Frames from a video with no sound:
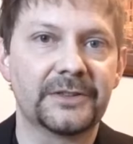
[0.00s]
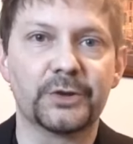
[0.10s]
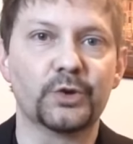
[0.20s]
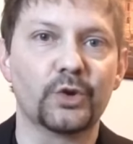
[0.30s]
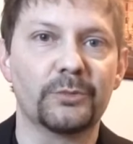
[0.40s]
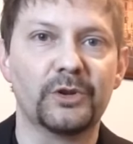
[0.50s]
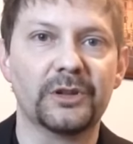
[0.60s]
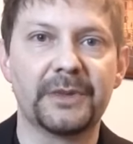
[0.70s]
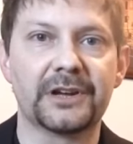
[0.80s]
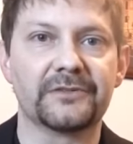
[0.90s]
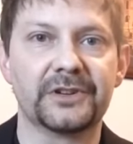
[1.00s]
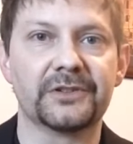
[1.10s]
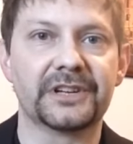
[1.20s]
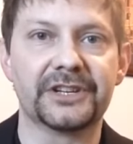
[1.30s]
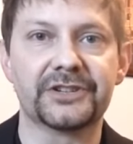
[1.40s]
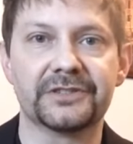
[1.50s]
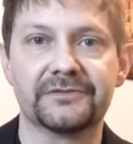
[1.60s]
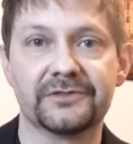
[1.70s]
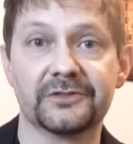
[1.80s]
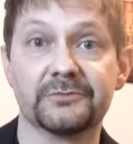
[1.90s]
the normal amount of
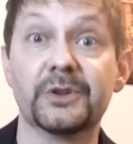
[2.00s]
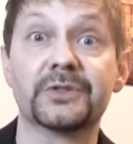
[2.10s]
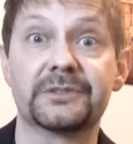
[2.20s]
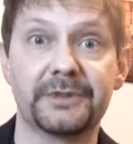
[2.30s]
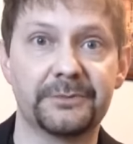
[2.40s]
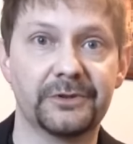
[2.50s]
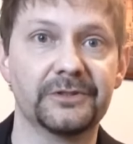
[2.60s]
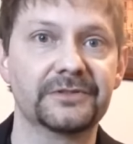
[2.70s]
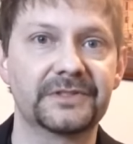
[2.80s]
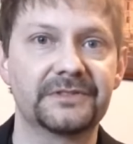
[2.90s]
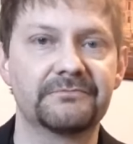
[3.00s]
urination for most people